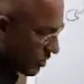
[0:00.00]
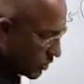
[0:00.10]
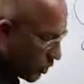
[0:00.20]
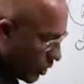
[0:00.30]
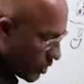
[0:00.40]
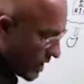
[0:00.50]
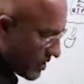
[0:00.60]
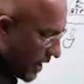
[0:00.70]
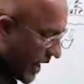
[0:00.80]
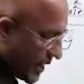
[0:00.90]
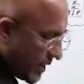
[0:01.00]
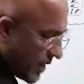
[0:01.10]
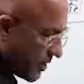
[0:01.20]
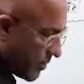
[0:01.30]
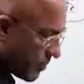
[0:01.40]
nucleotides are
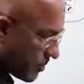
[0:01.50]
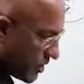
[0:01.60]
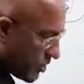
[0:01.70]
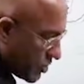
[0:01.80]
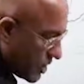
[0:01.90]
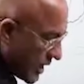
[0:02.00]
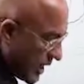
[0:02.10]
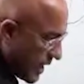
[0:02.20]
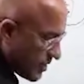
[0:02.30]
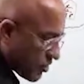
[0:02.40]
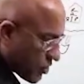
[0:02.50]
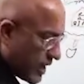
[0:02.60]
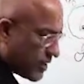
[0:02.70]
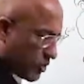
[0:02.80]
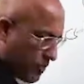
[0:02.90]
added, this DNA
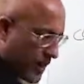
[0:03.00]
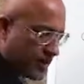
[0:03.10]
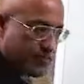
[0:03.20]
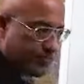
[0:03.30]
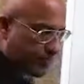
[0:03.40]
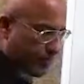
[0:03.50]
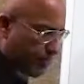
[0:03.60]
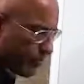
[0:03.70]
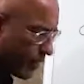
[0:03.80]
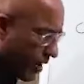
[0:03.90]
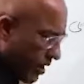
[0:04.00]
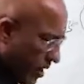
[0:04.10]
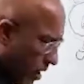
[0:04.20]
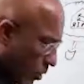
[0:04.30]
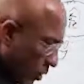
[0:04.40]
strand is made.
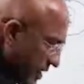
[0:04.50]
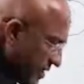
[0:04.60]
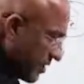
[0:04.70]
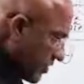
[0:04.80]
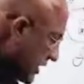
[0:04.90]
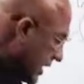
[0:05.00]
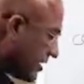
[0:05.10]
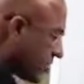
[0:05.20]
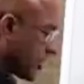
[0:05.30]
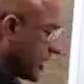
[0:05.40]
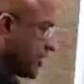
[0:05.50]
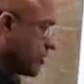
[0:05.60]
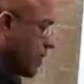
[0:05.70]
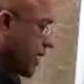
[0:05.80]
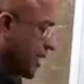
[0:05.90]
Once this DNA strand is
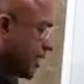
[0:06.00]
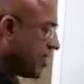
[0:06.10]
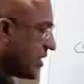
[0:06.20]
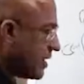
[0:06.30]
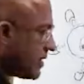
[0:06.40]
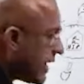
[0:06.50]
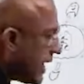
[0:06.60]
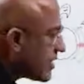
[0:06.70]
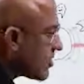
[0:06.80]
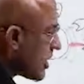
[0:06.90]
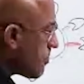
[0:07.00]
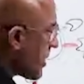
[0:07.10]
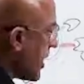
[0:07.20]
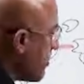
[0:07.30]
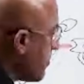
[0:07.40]
made, the next step
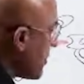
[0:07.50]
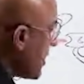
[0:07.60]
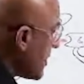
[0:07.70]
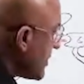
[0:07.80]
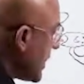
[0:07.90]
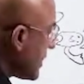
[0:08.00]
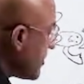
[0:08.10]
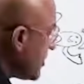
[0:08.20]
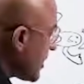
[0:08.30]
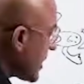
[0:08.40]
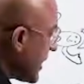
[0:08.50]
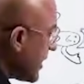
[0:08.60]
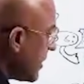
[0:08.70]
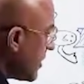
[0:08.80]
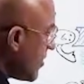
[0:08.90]
comes that this is
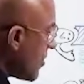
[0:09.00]
again